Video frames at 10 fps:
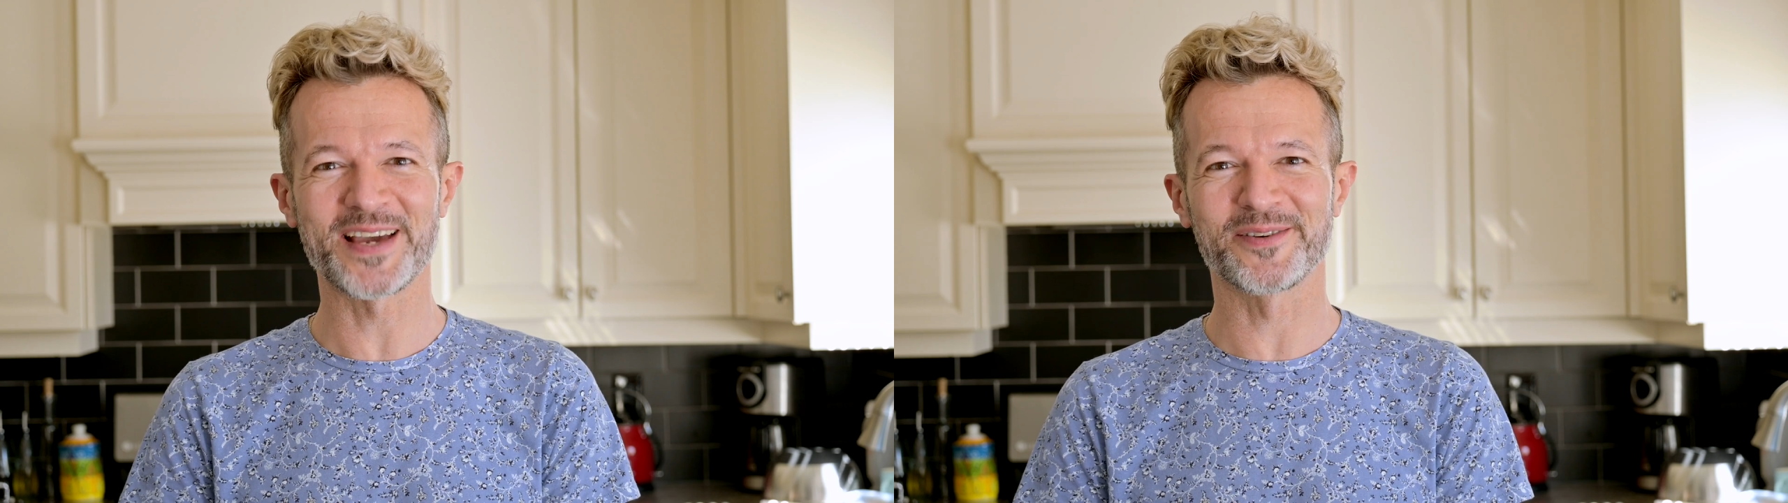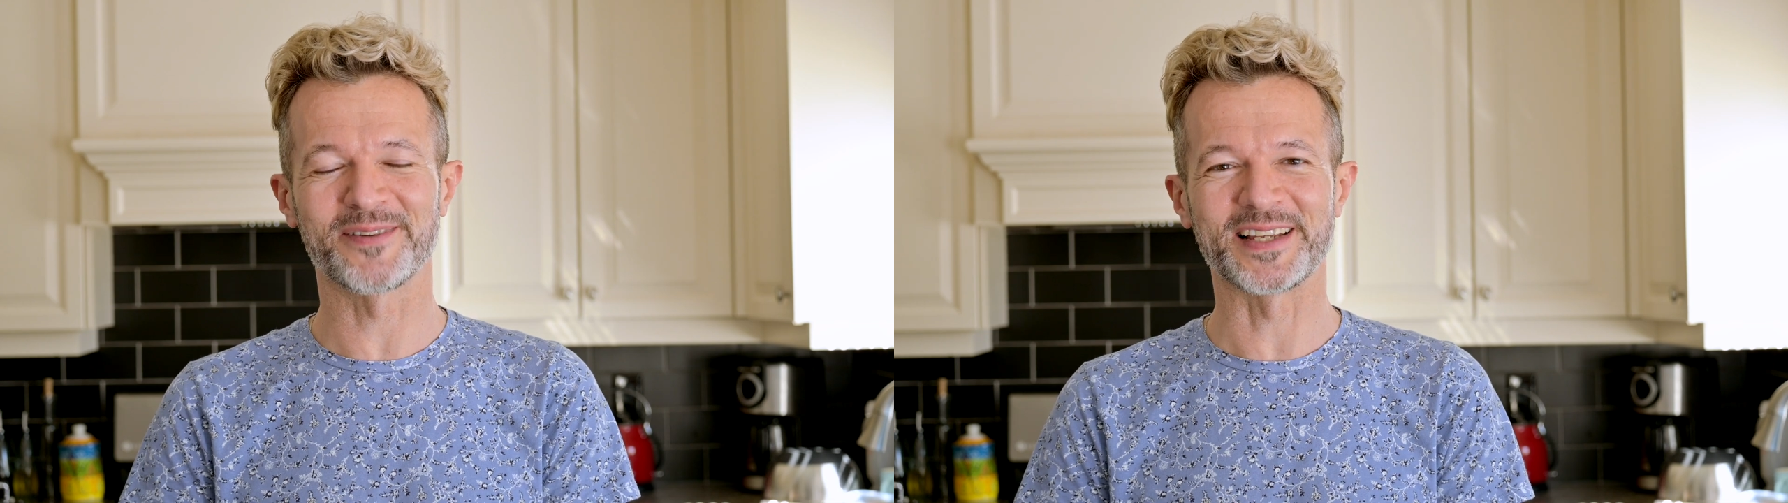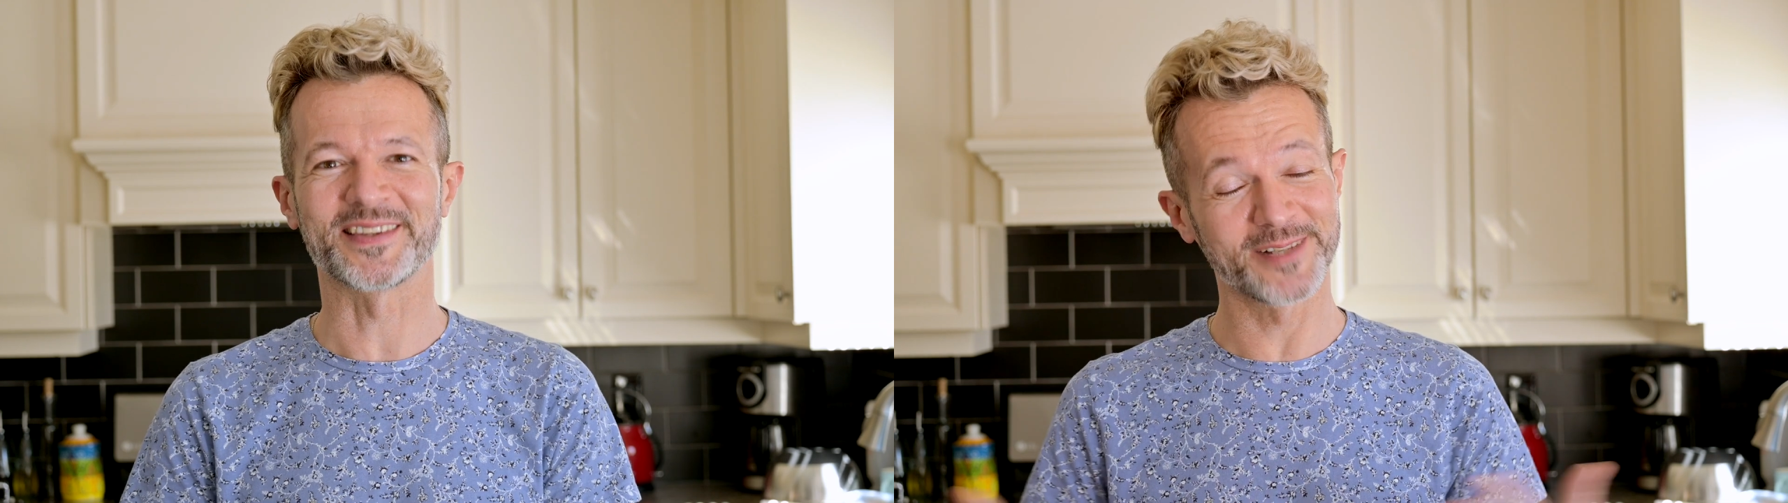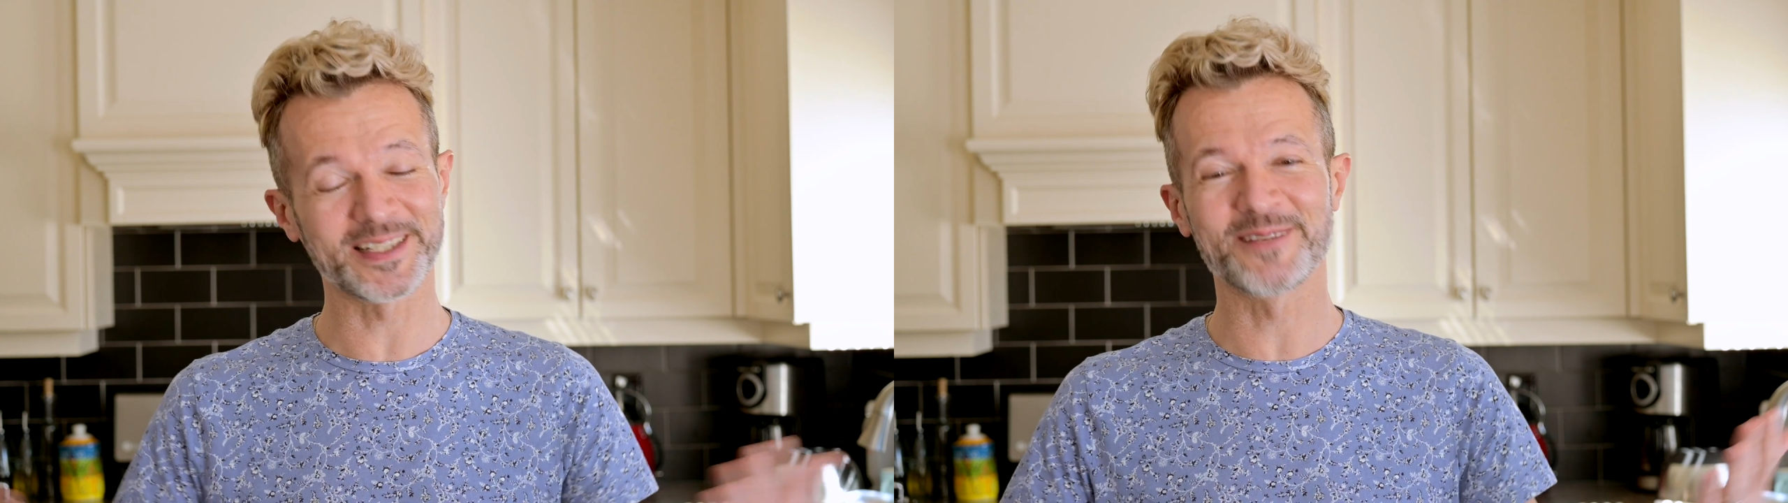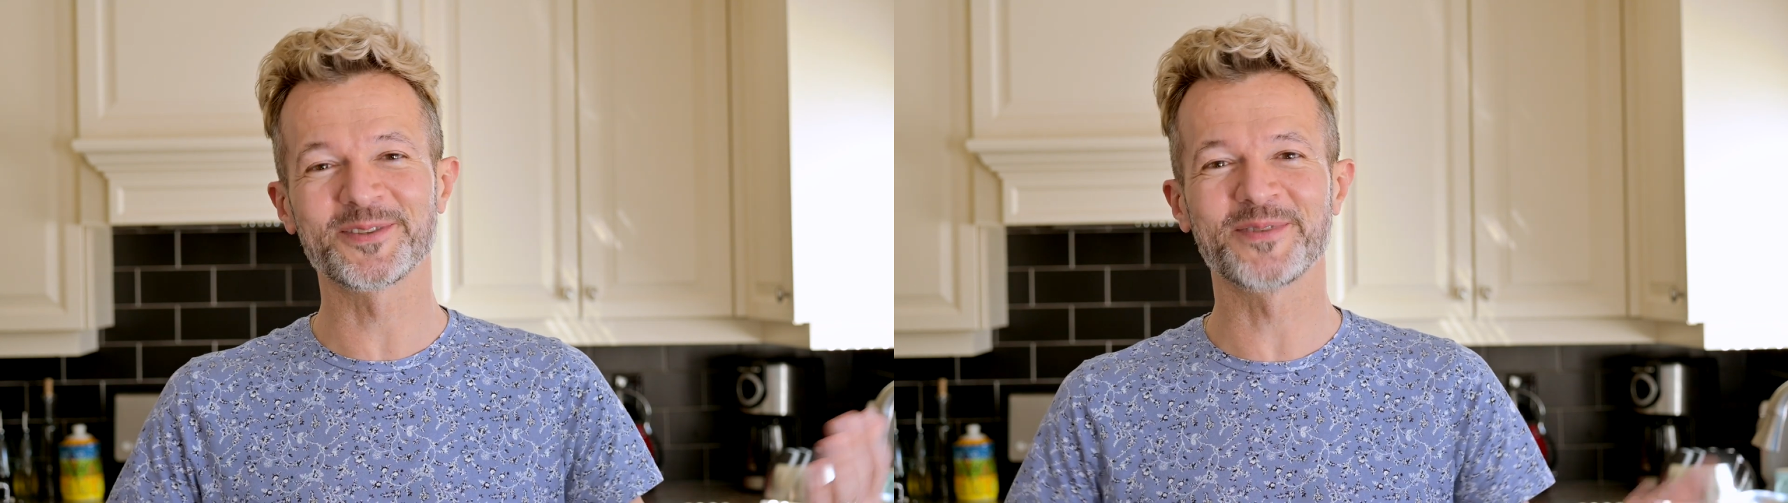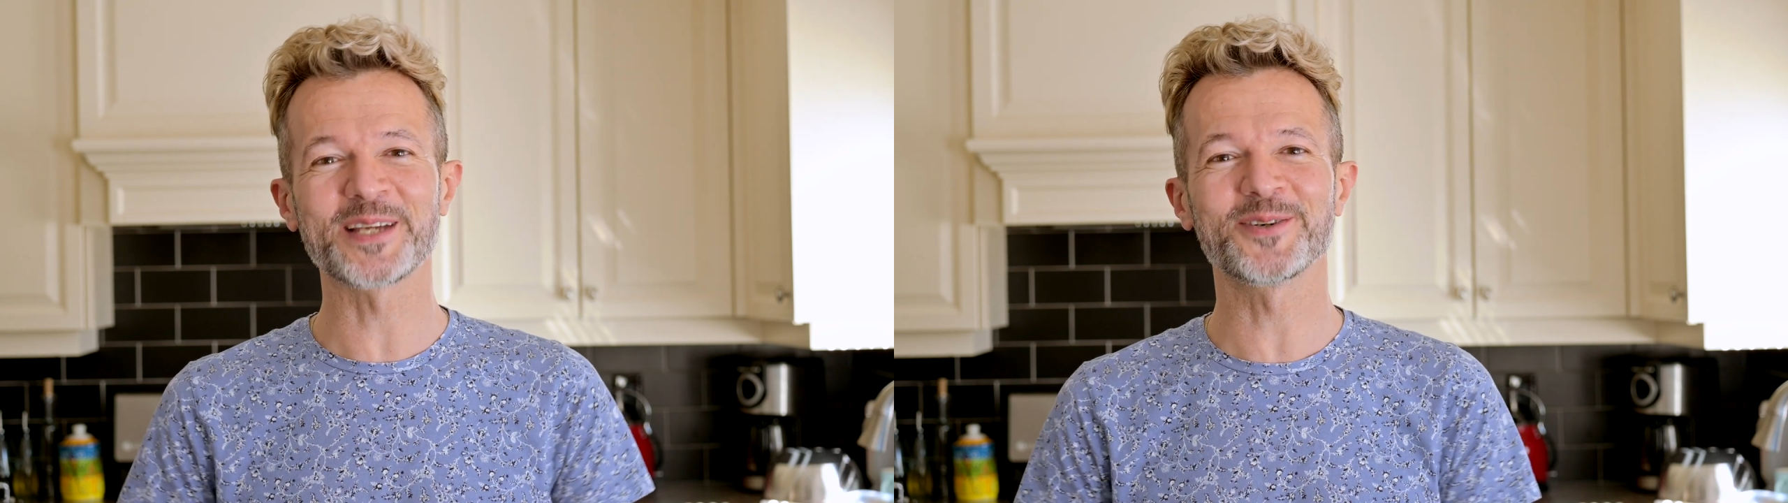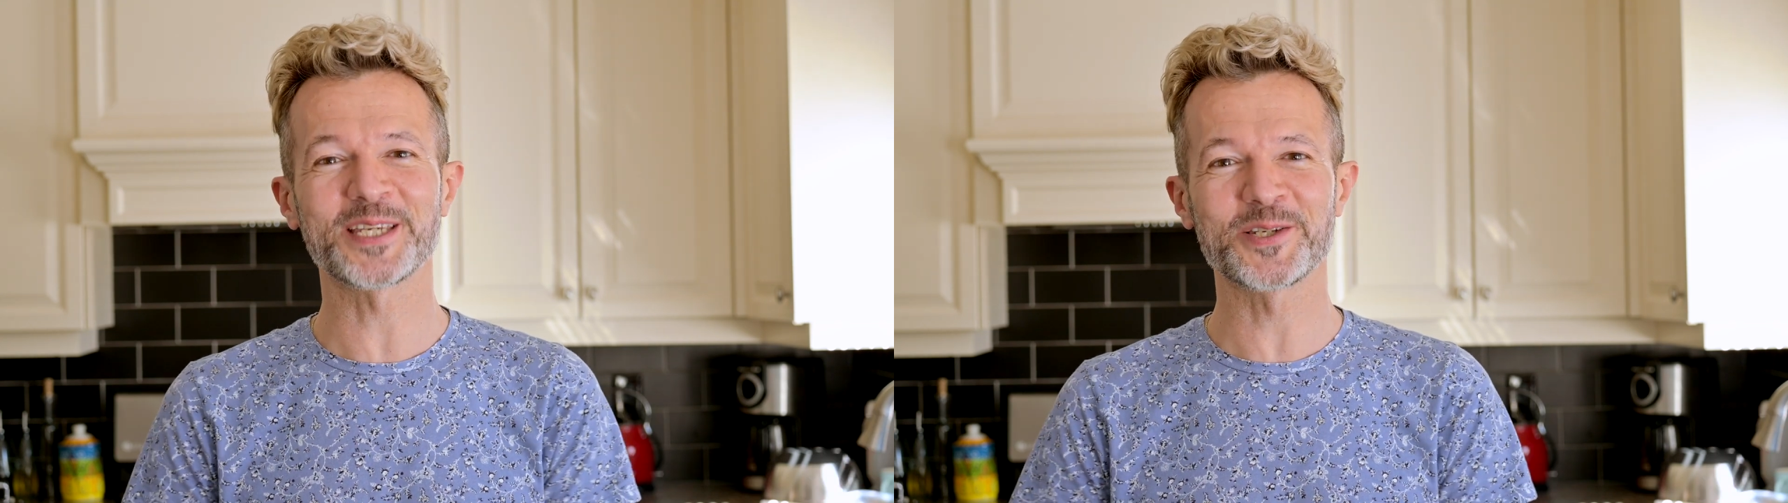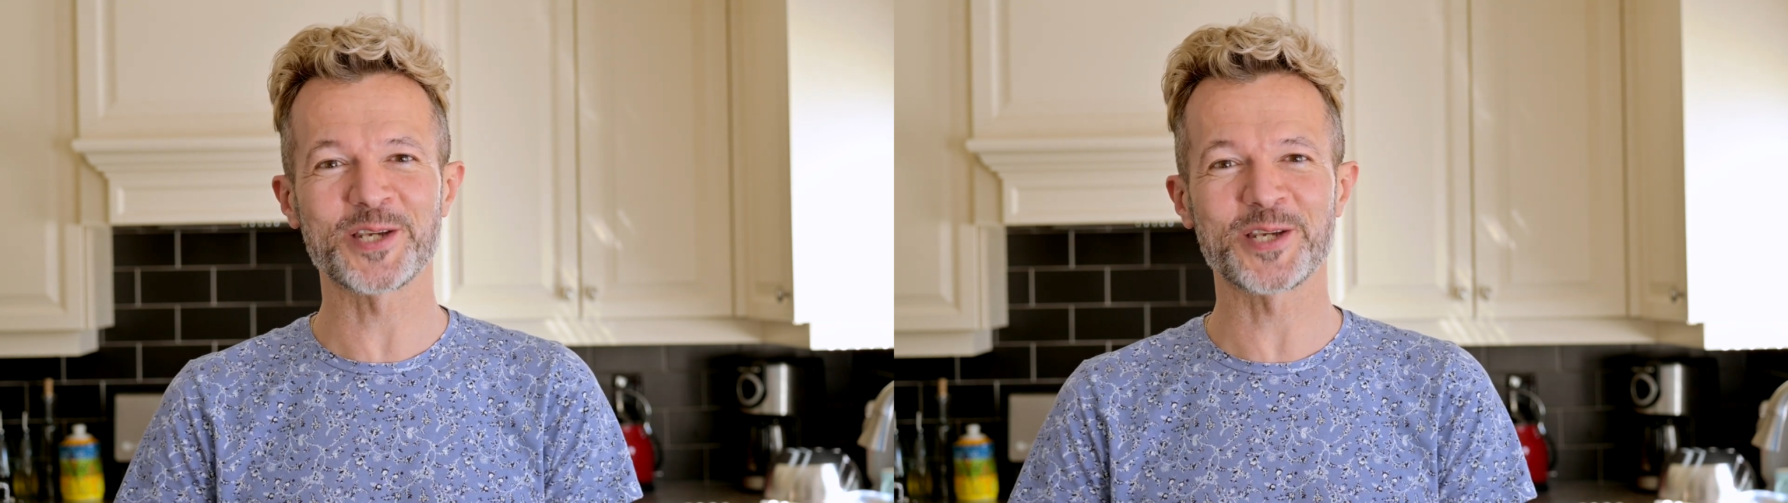everyone, welcome to my cooking